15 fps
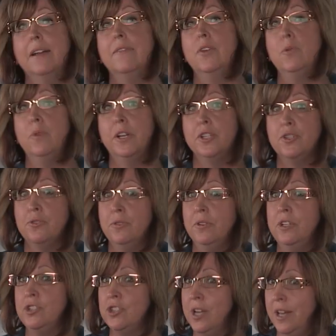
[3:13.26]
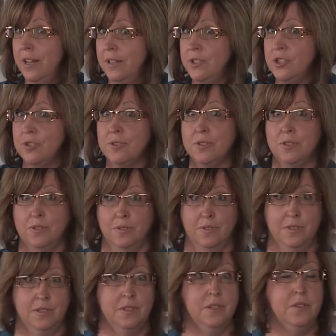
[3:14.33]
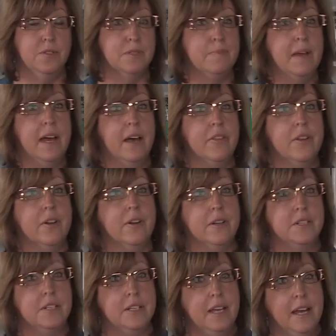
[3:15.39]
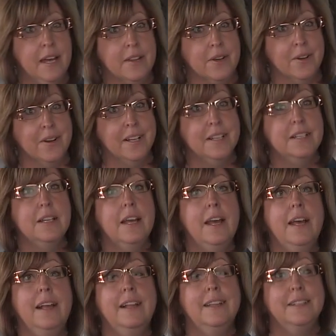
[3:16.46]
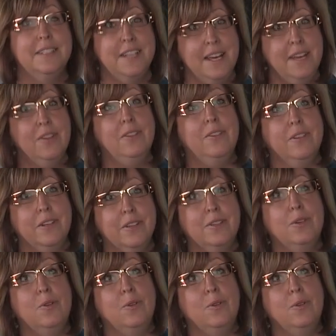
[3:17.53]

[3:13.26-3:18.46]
if you want to truly challenge your students to use math and art together, take a look at the